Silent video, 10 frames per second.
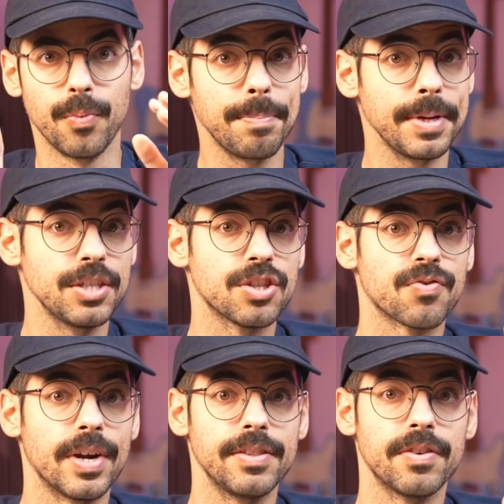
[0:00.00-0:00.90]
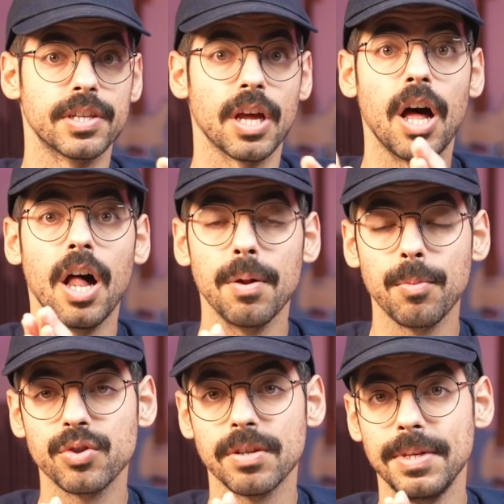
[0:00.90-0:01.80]
web page is rendered
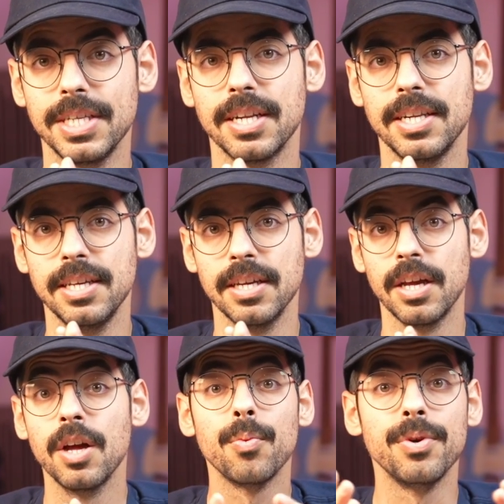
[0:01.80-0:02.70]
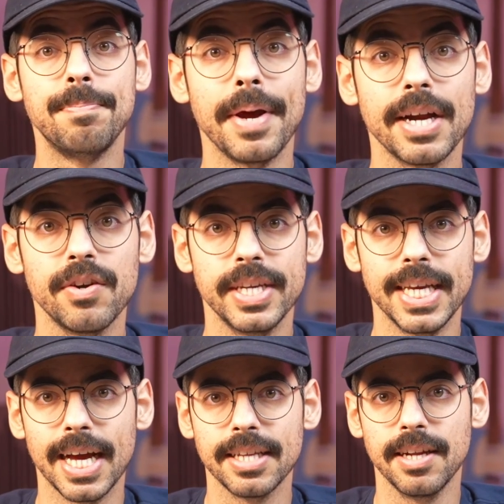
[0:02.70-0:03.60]
almost immediately with barely
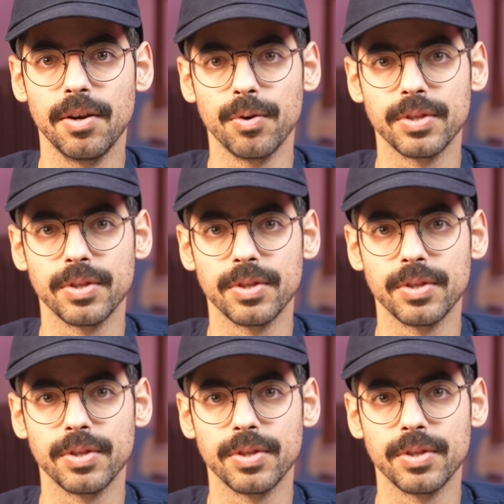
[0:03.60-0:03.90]
any load